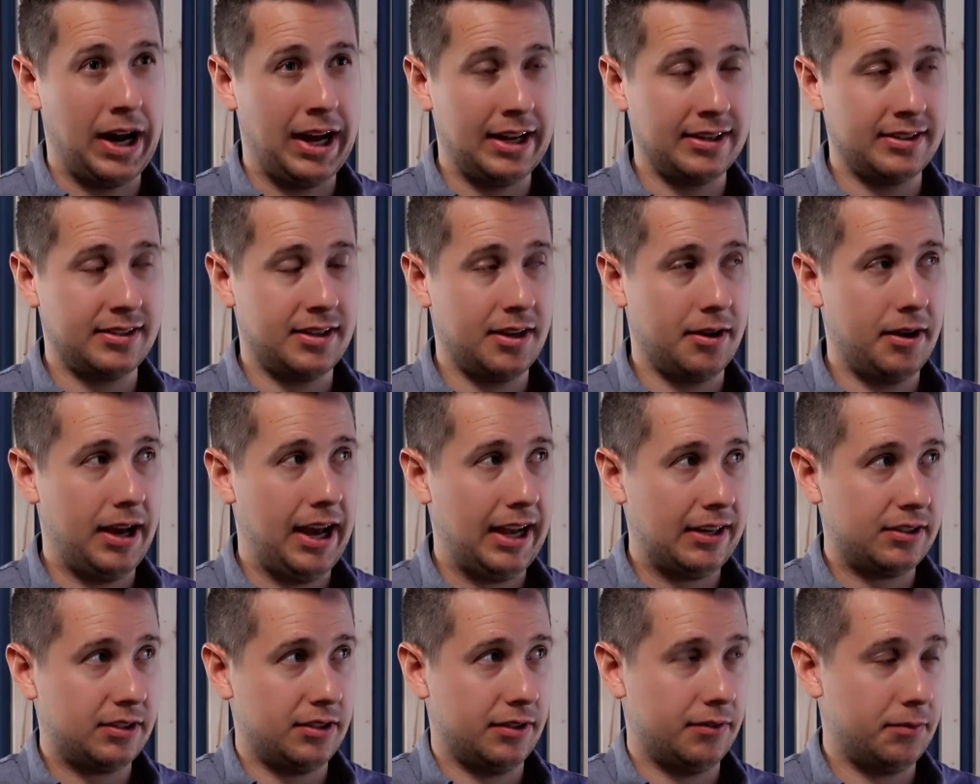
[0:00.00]
though,
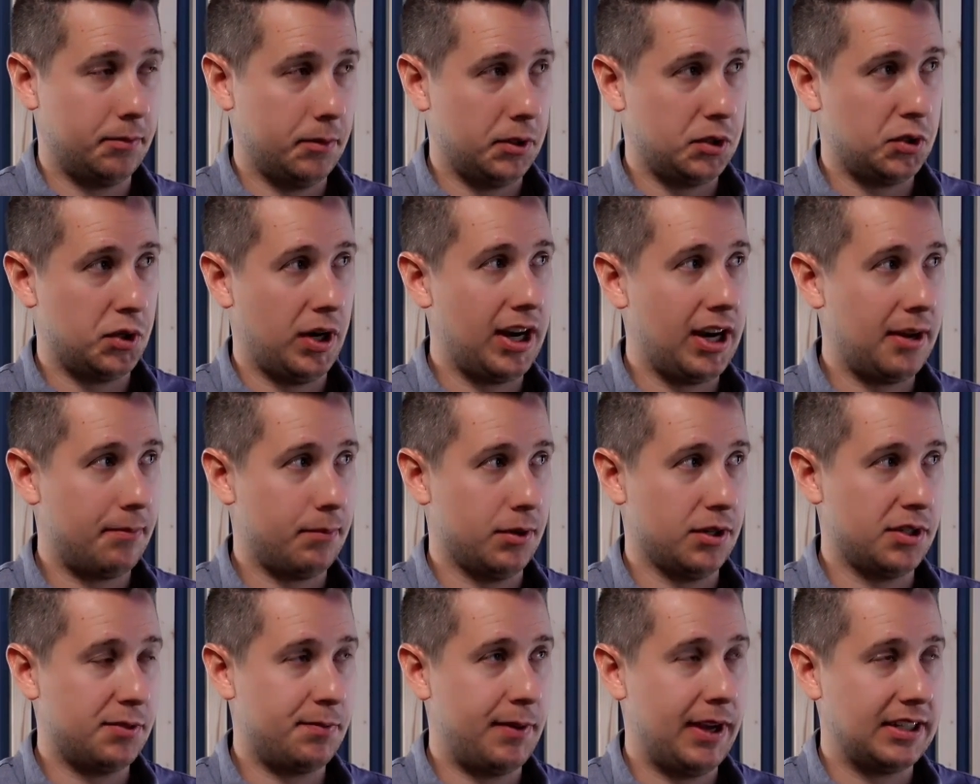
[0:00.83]
actually from a training
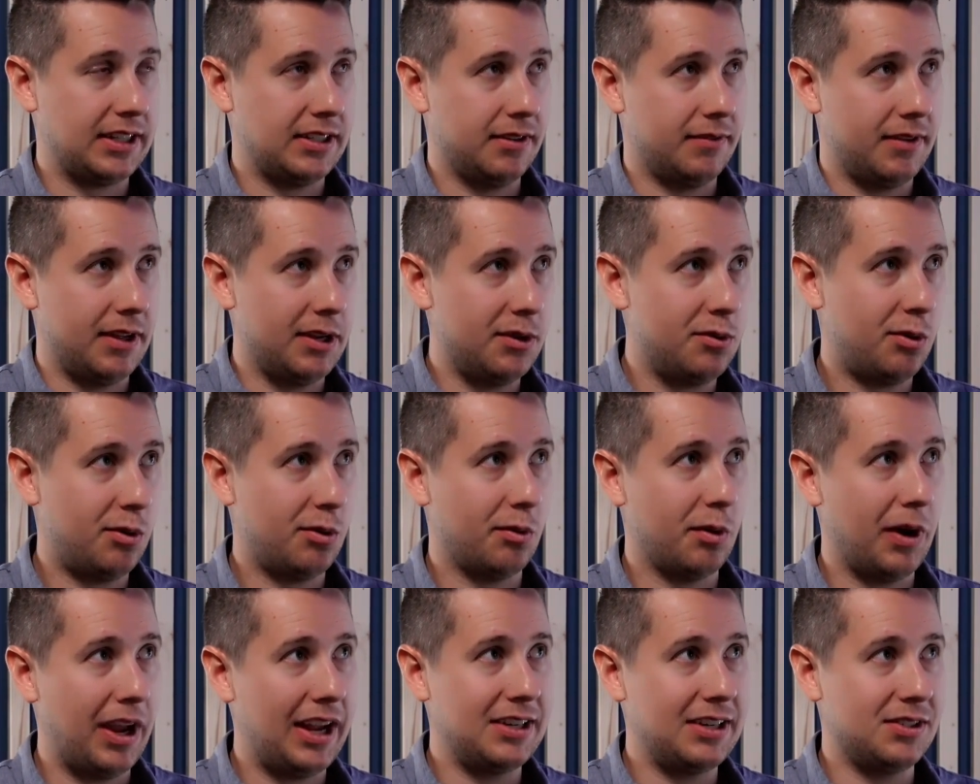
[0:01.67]
perspective, indoor
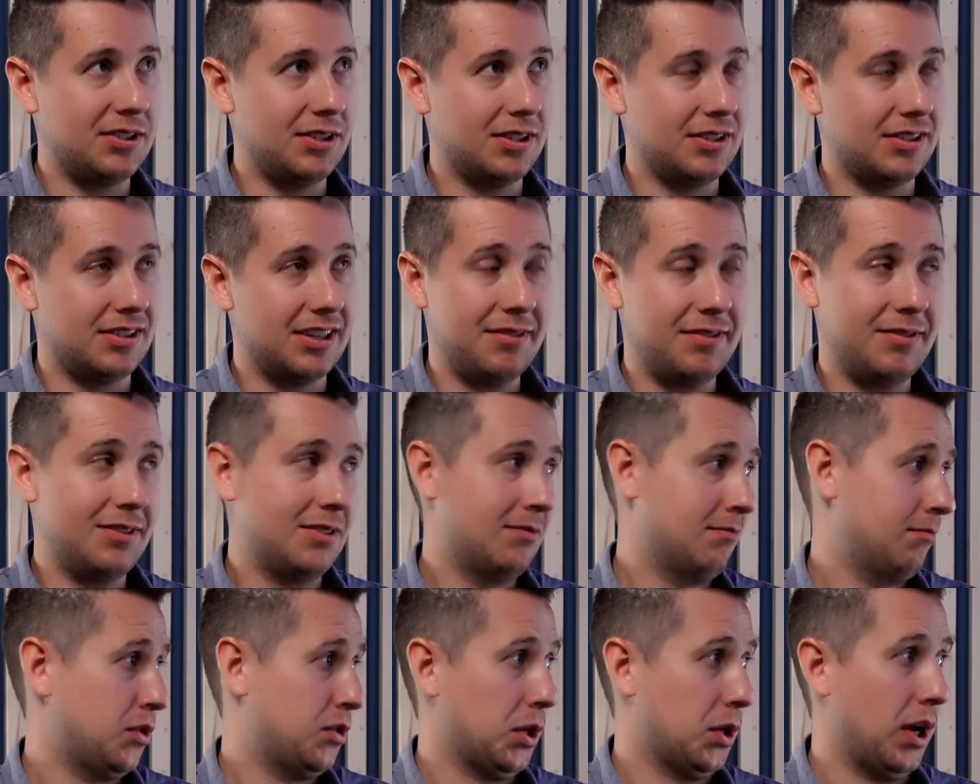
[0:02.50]
ranges, even
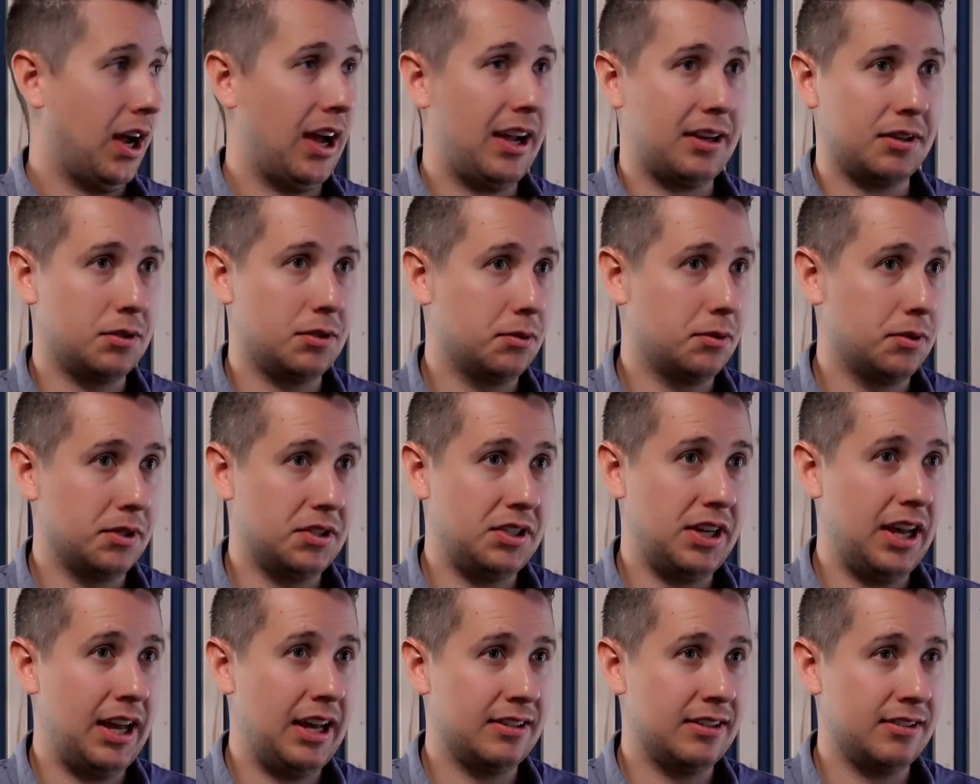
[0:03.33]
Triangle, which
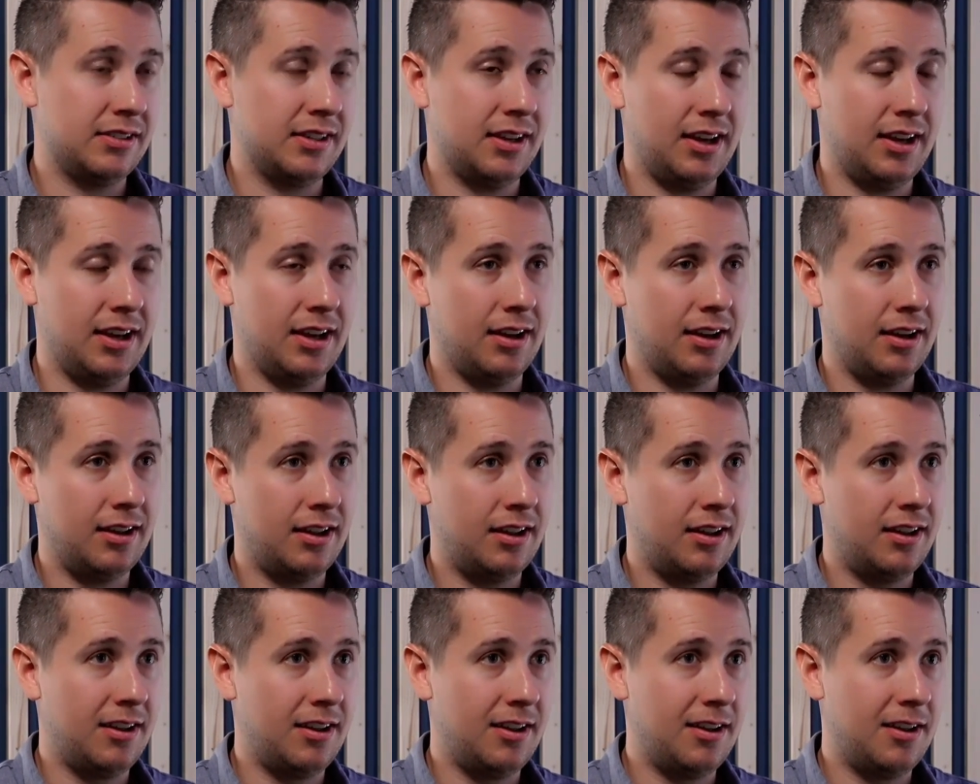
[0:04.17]
has
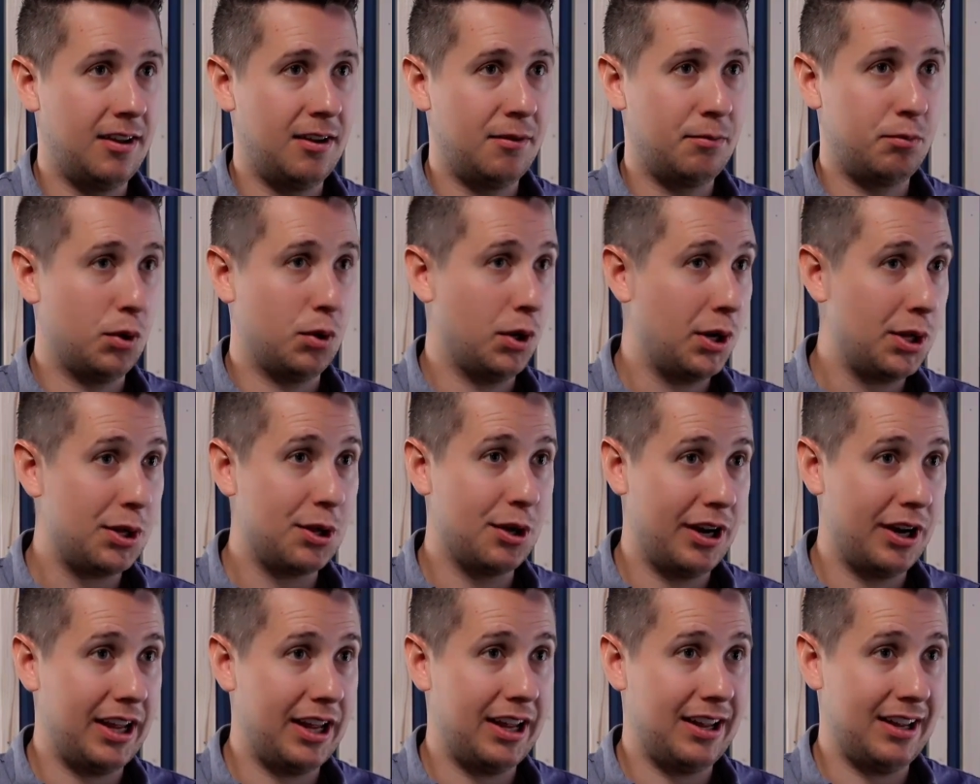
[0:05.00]
pretty good,
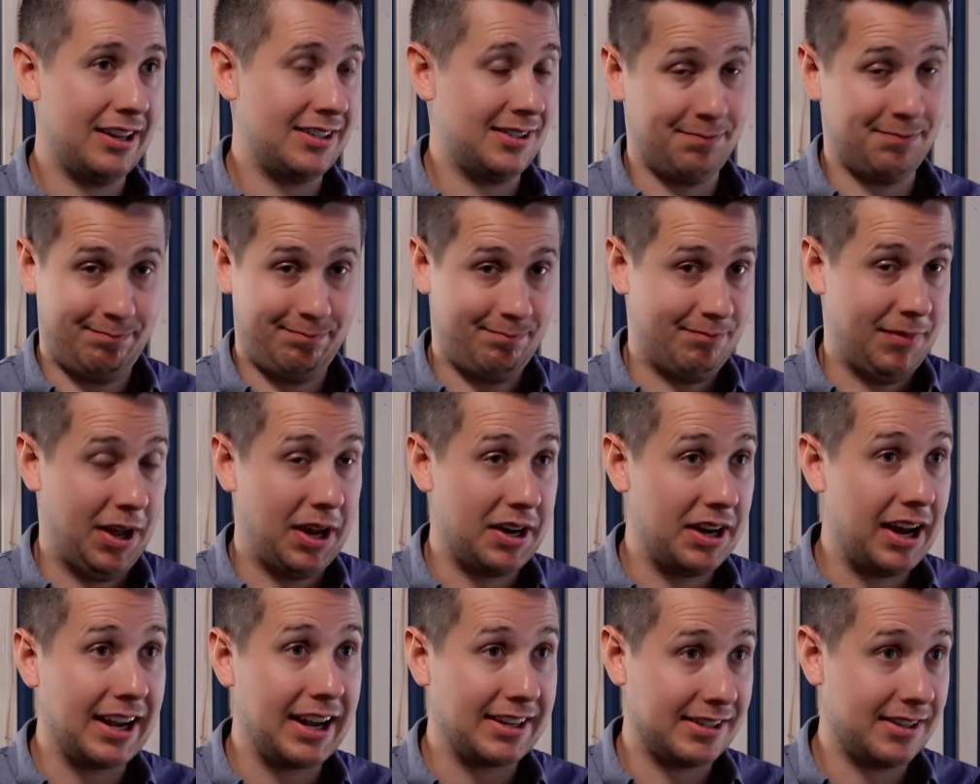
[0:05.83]
it's a
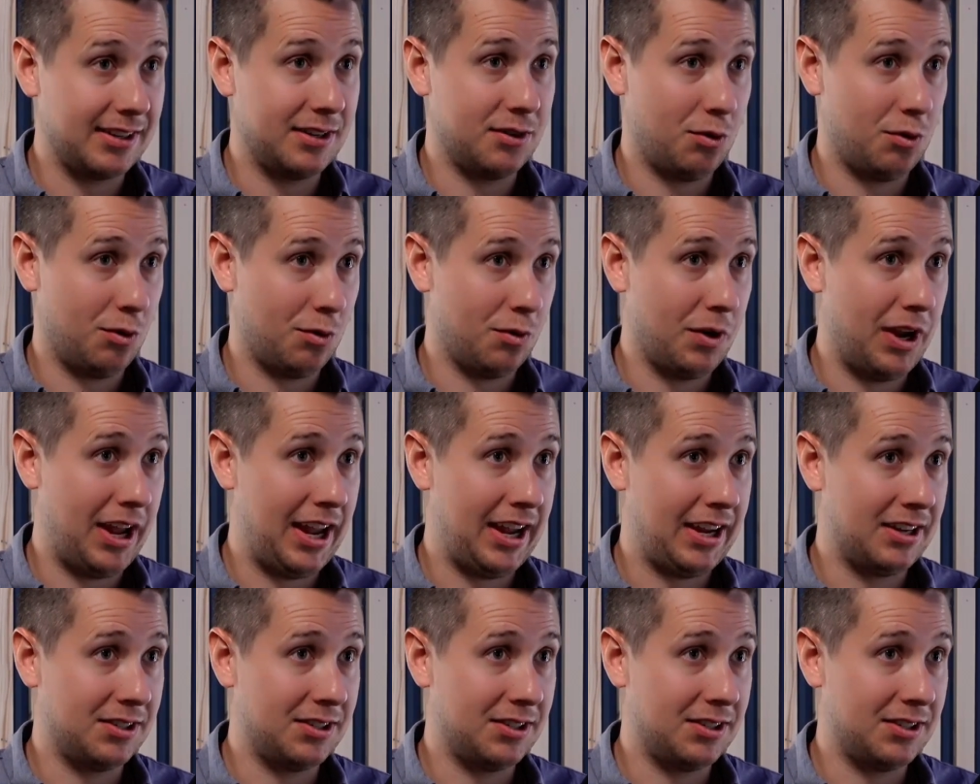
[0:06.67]
nice indoor range.